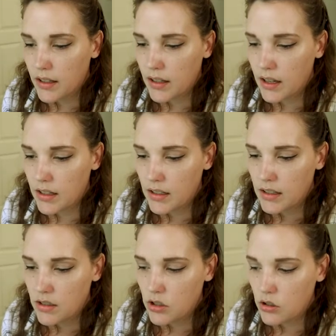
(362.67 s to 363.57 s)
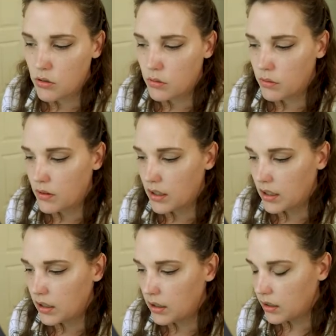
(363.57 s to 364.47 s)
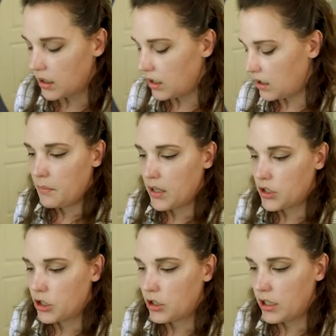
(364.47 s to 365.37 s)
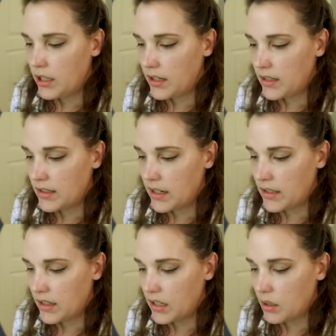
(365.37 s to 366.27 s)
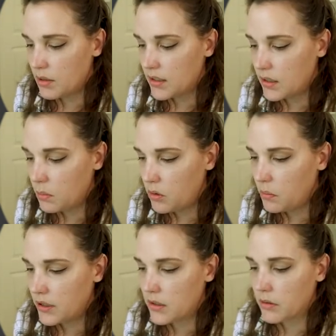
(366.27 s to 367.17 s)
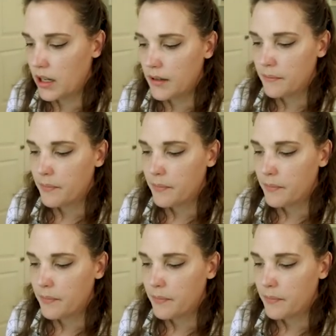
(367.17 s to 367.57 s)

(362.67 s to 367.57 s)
that into there and make sure it is a dynamic symbol. Press OK.